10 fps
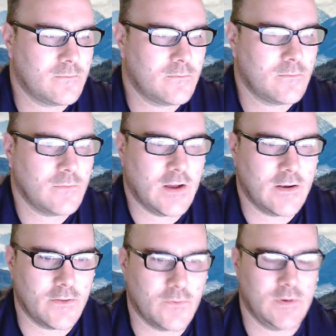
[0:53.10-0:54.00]

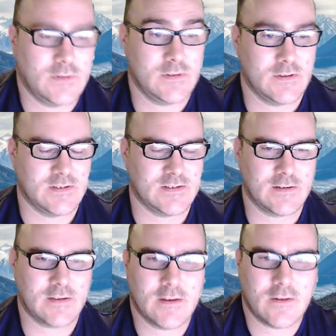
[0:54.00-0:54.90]
Another one is in
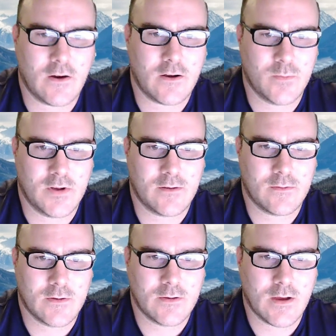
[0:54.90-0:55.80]
kindergarten, but
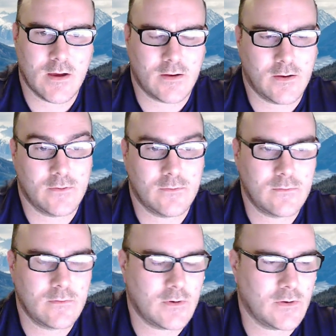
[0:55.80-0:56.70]
a
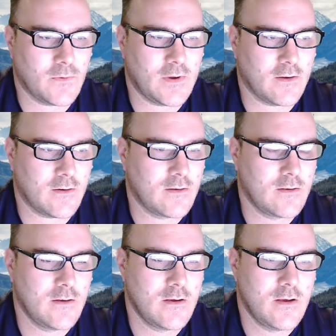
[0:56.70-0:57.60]
good reader,
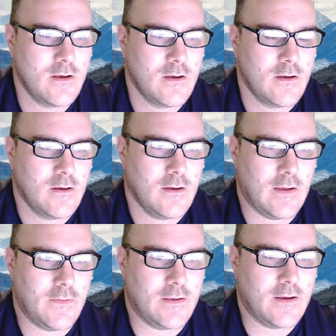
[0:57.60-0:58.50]

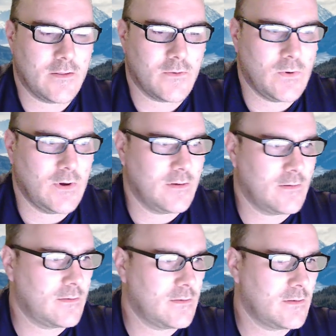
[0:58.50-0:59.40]
and the other one
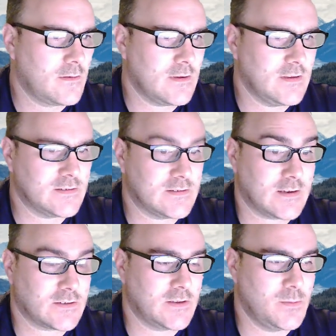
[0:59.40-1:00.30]
is
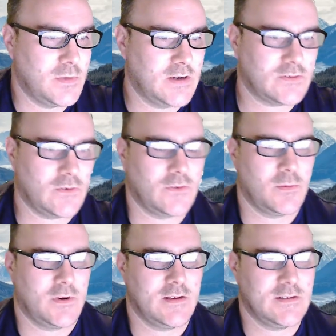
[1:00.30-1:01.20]
actually much older,
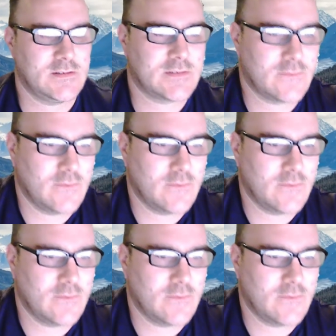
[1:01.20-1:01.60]
but he's